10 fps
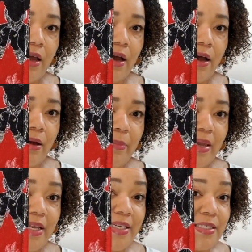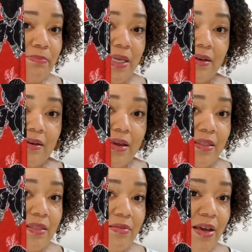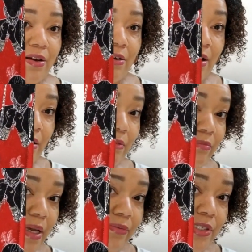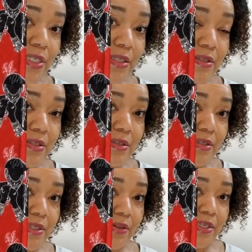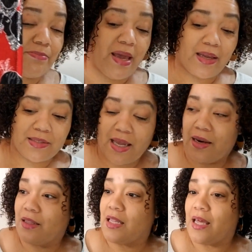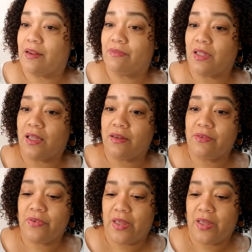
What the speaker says: And he's been in there ever since. So this bag has gotten a lot of love.